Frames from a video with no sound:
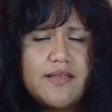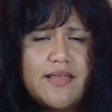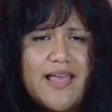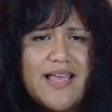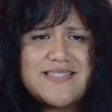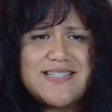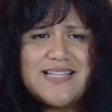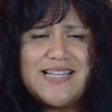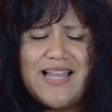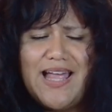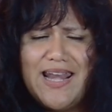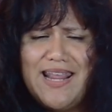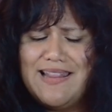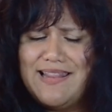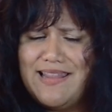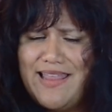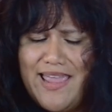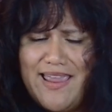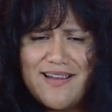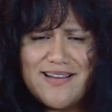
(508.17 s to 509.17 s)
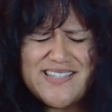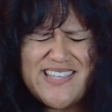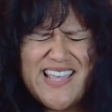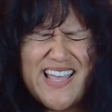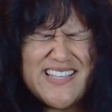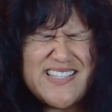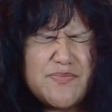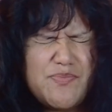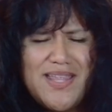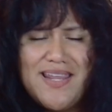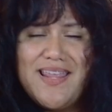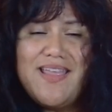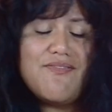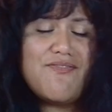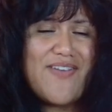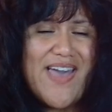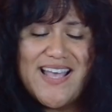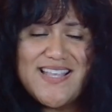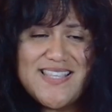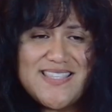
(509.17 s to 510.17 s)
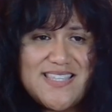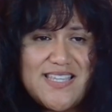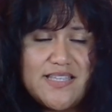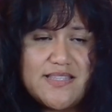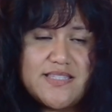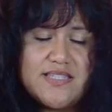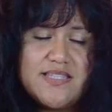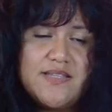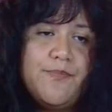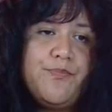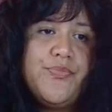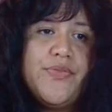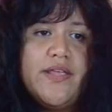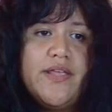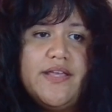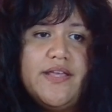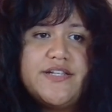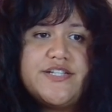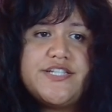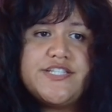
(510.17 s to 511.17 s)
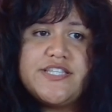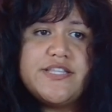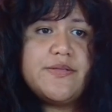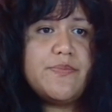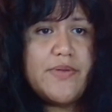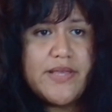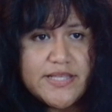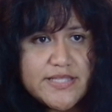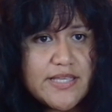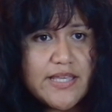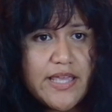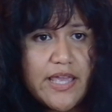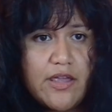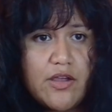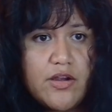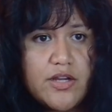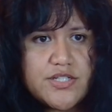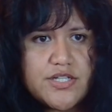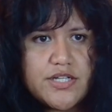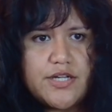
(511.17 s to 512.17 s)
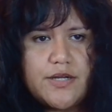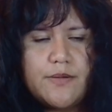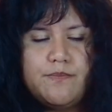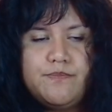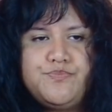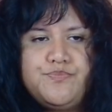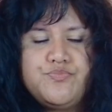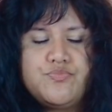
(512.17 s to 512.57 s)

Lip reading: has a lot of layers, has many facets. She's an amazing character.